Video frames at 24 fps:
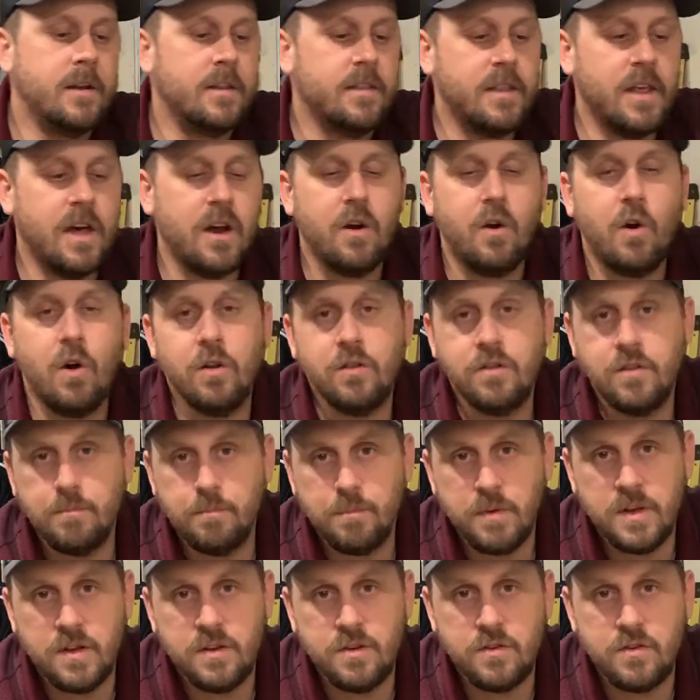That'll all
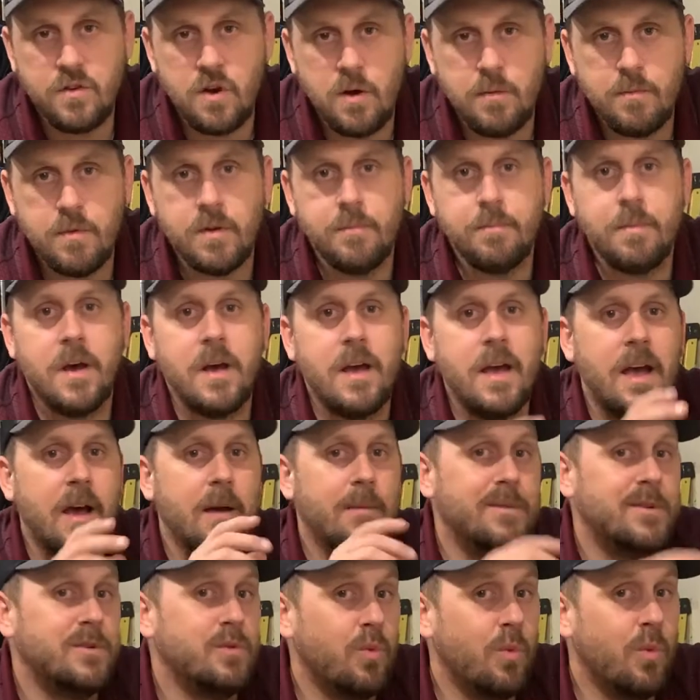be determined about how
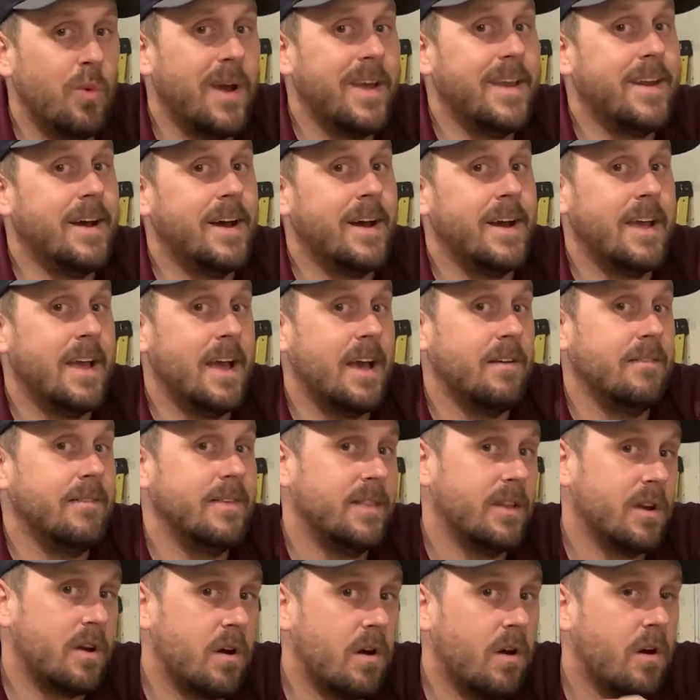much weight I have in
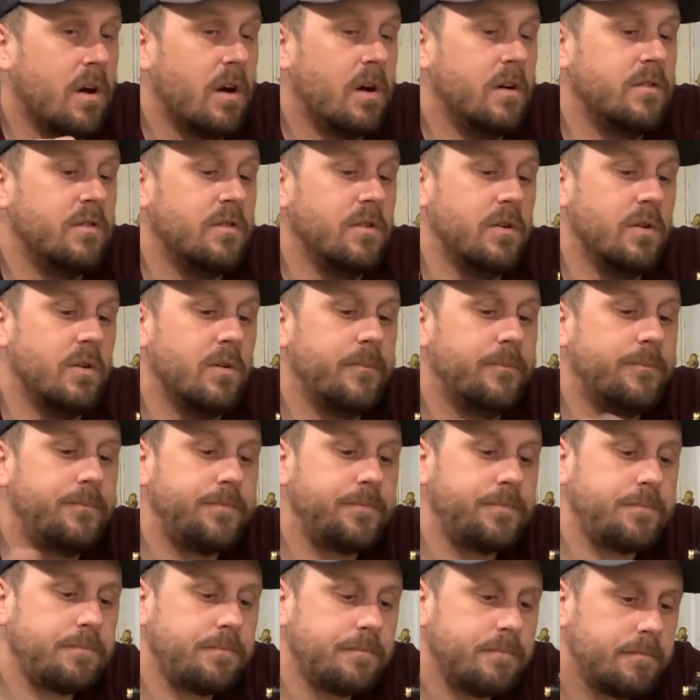the car too.
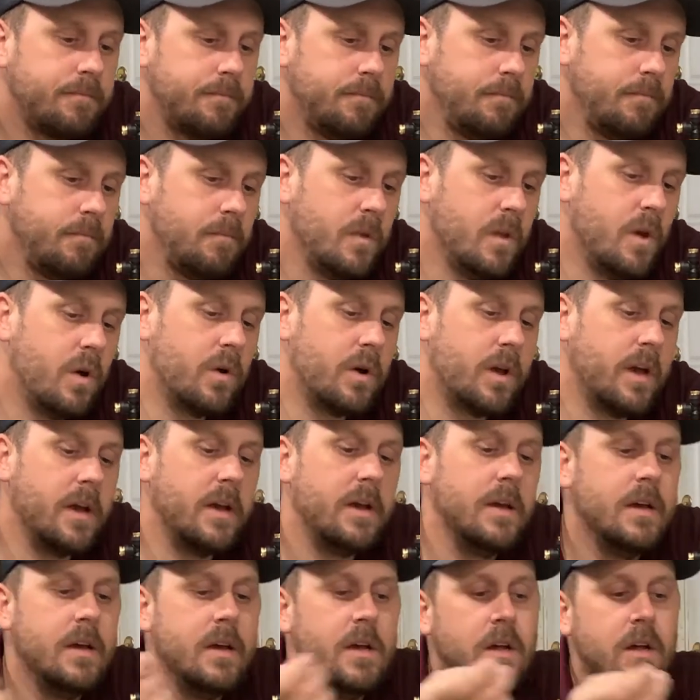Okay,
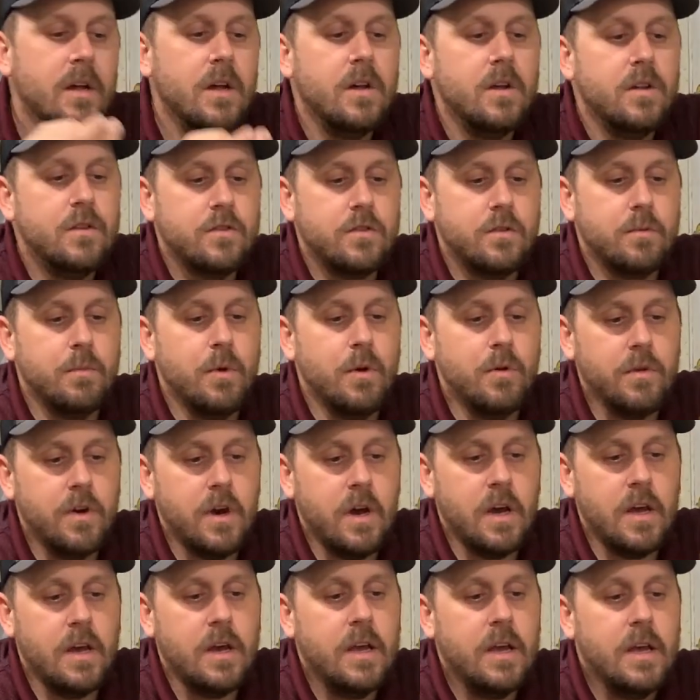so moving
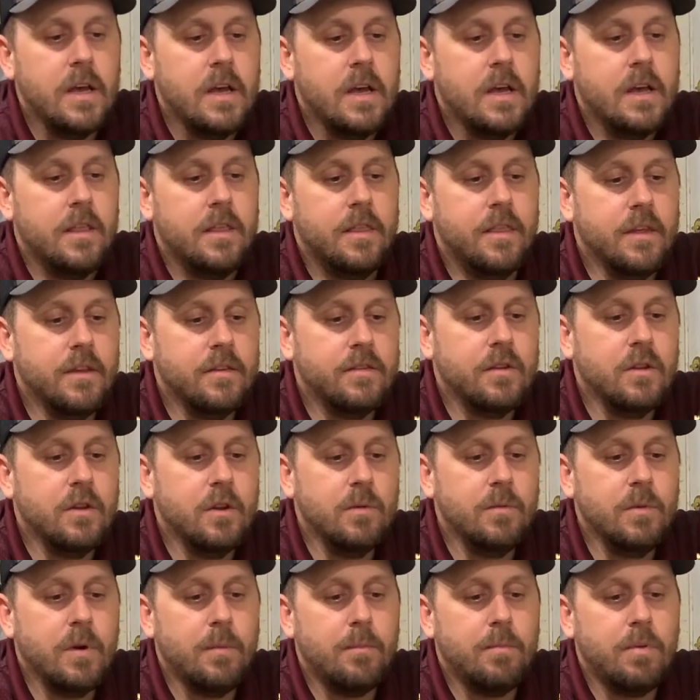on, this
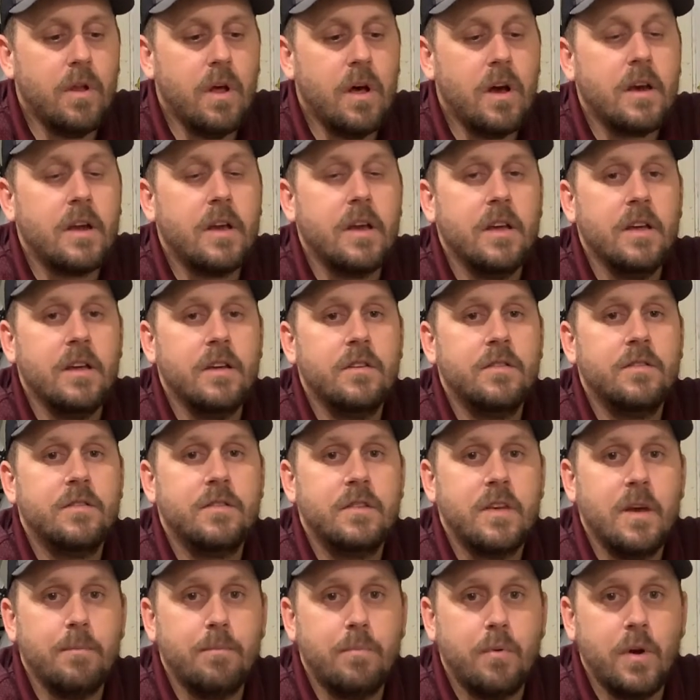aluminum block is
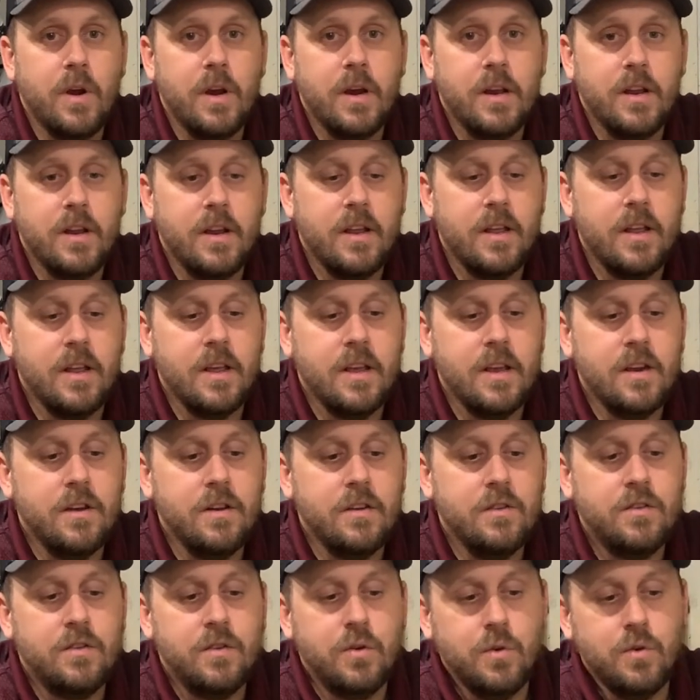separated into
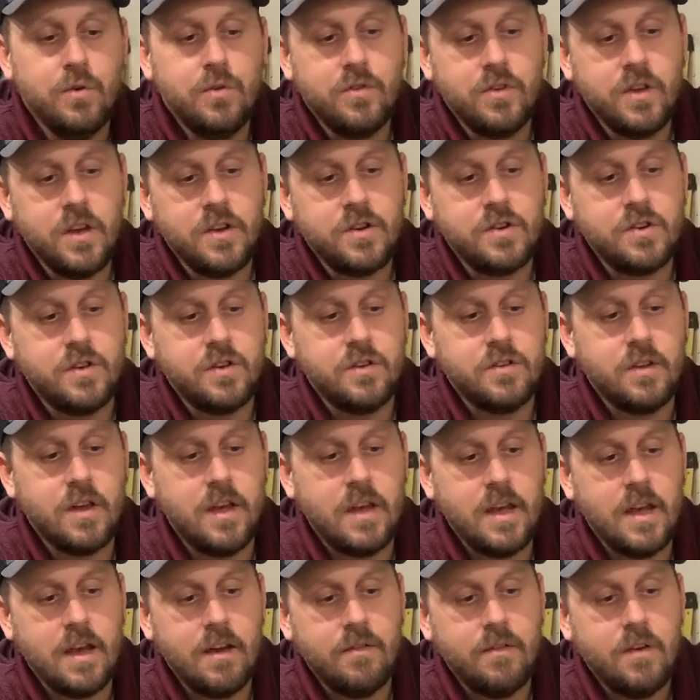two sections.
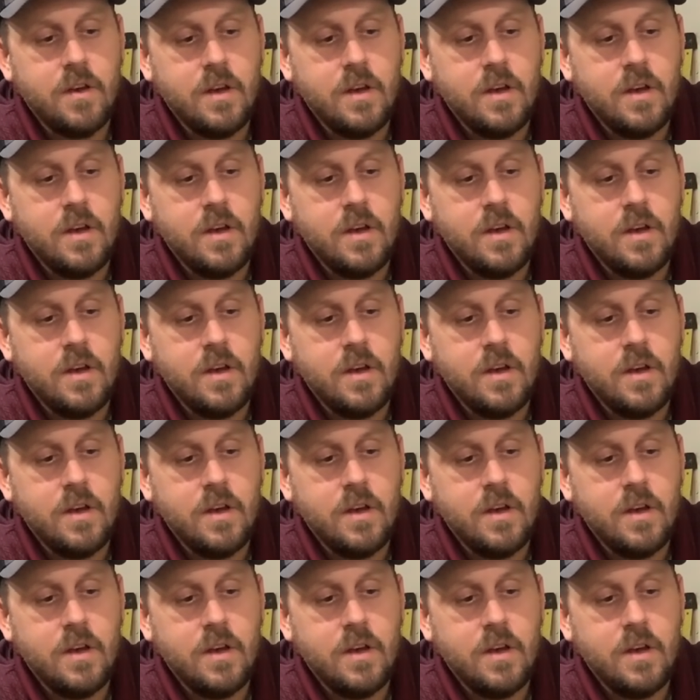I have